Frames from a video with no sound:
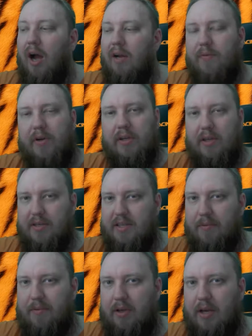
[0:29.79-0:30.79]
I've realized
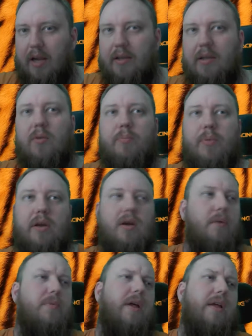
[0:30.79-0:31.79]
something, and I need to pick up.